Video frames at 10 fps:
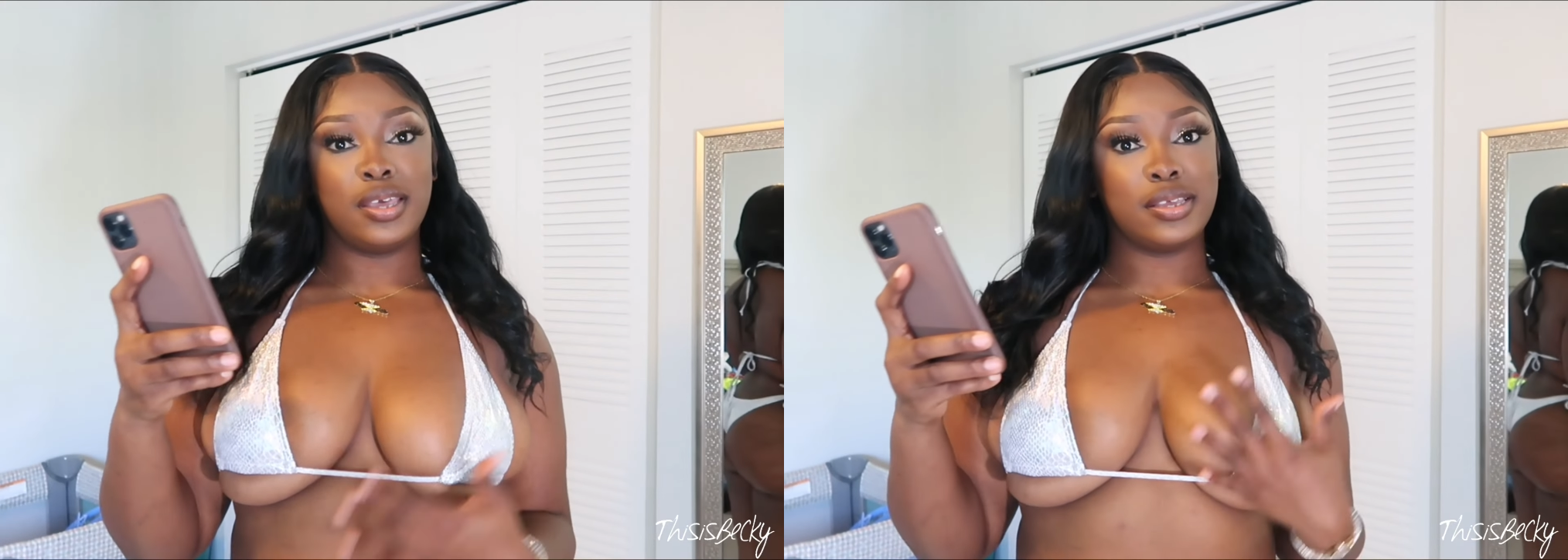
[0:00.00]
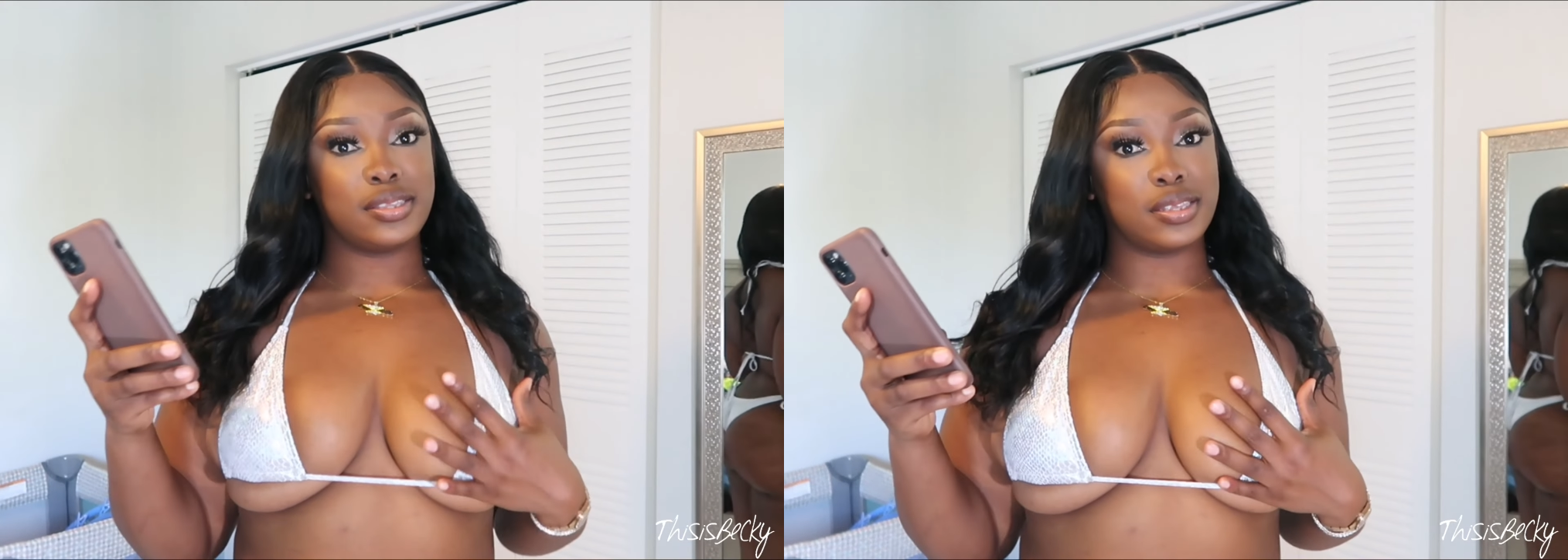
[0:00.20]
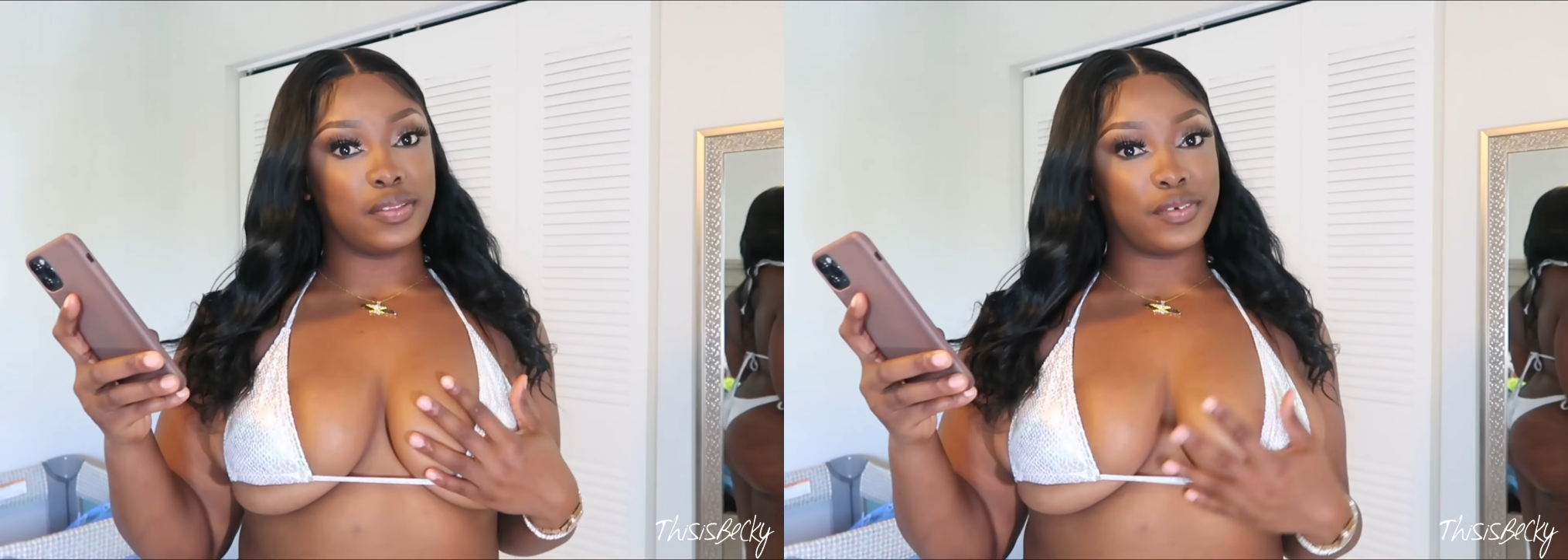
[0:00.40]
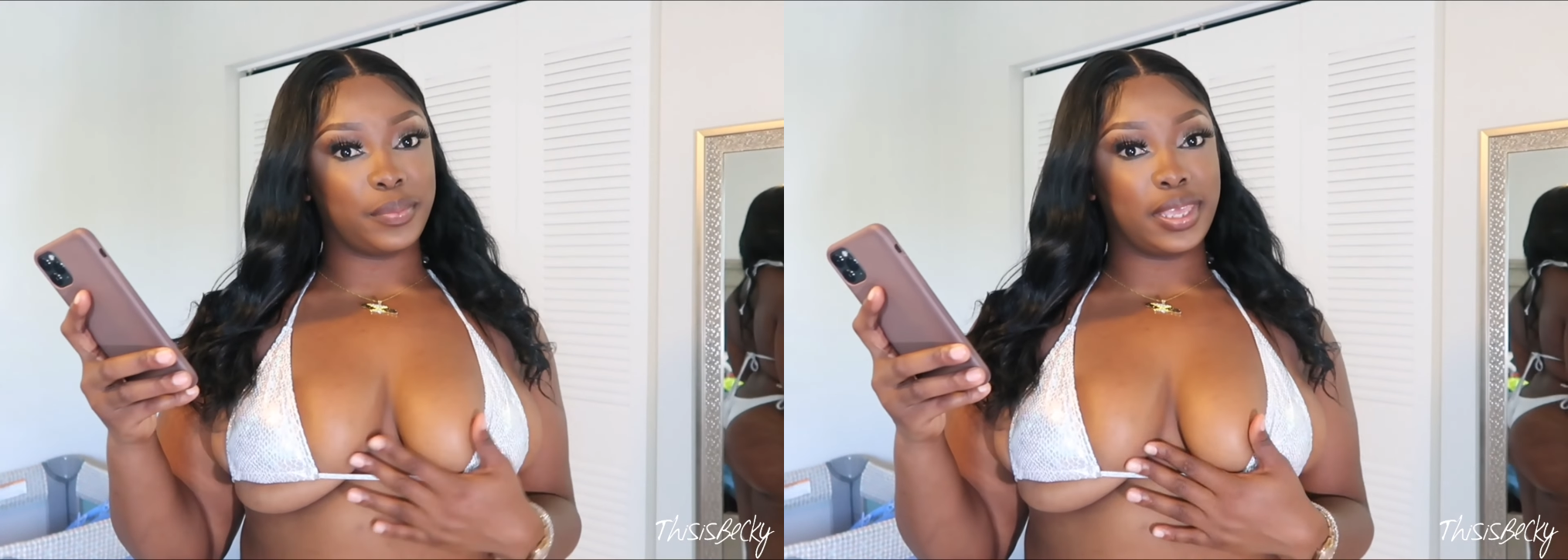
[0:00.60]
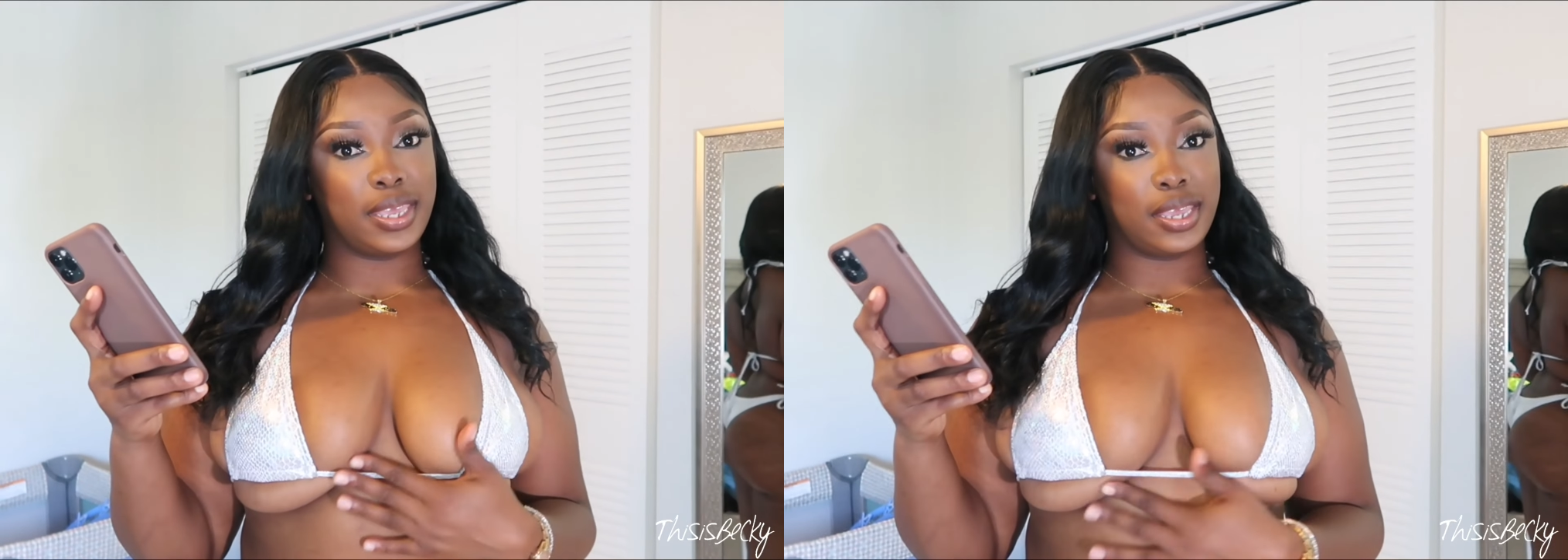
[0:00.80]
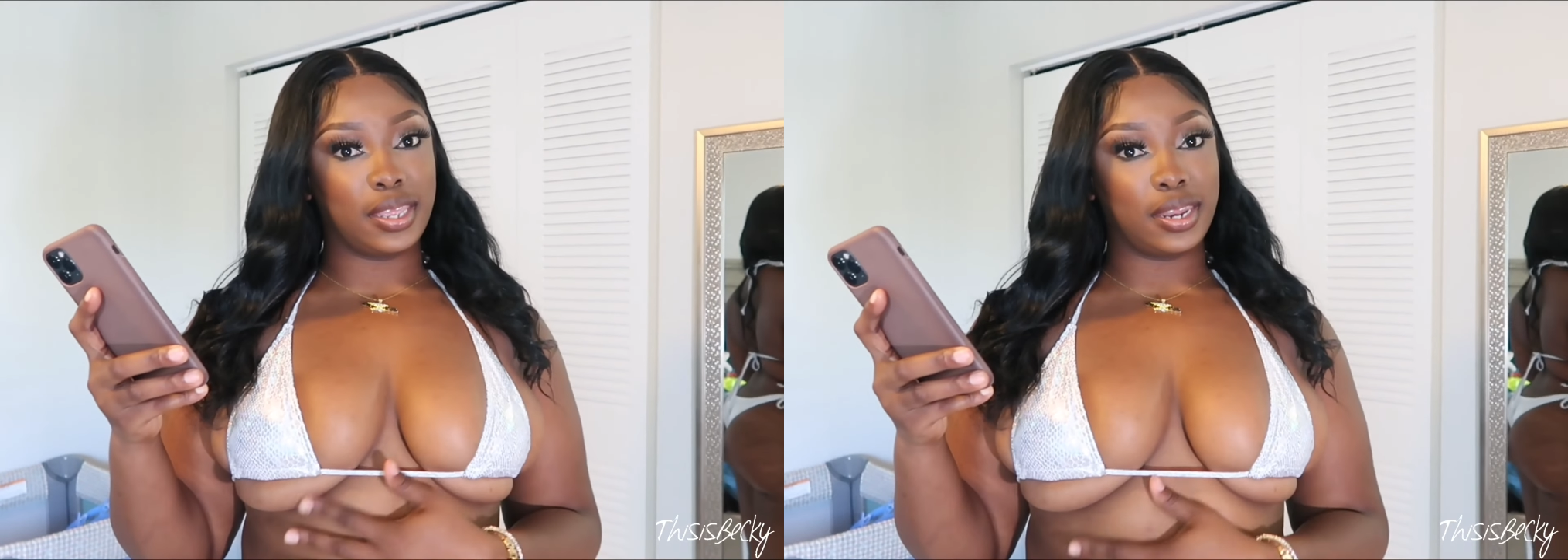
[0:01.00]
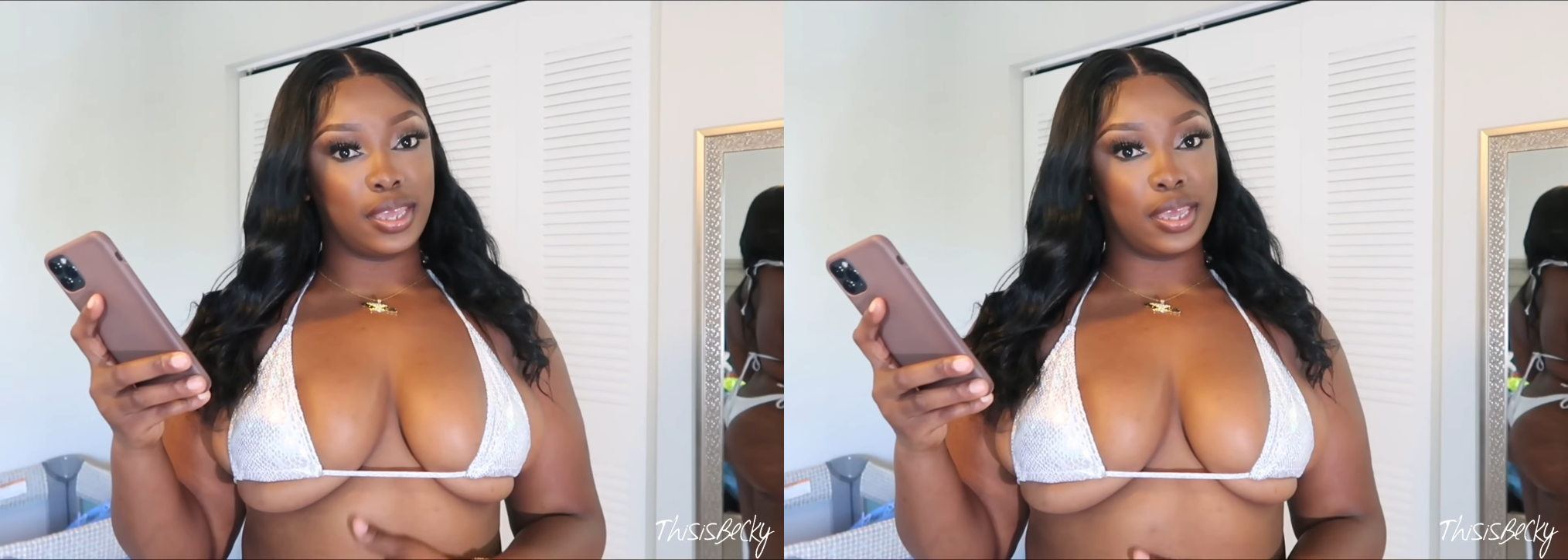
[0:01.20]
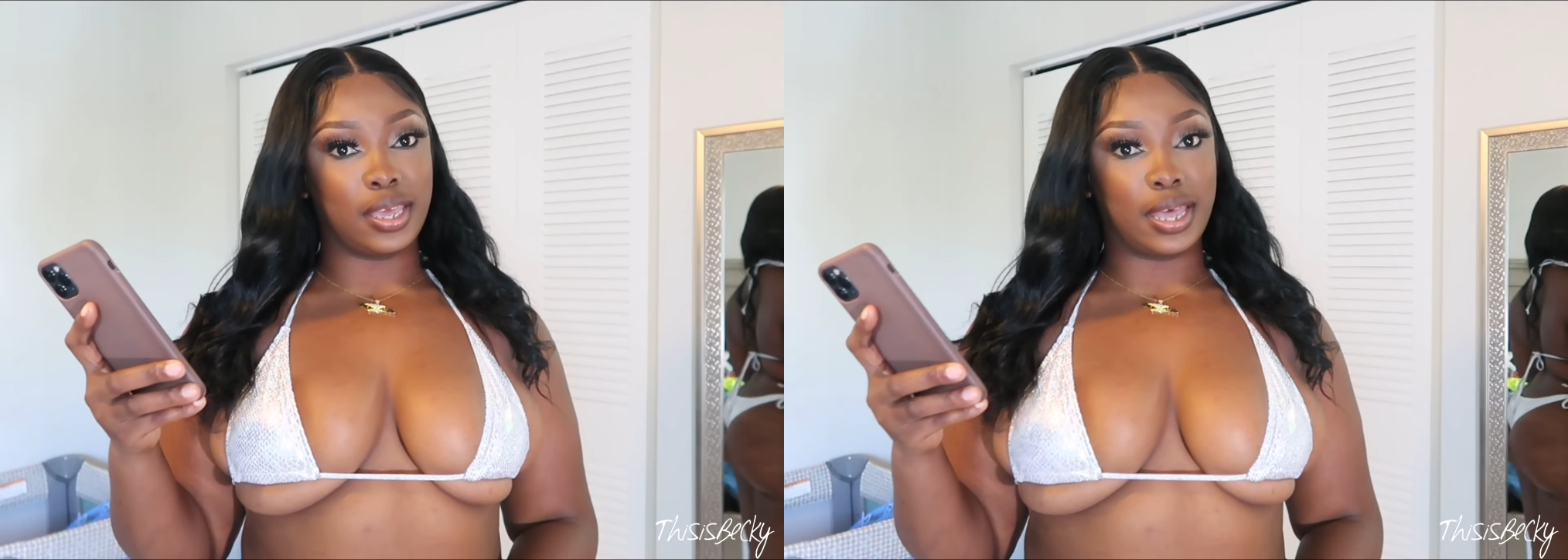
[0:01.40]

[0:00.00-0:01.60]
silver bikini,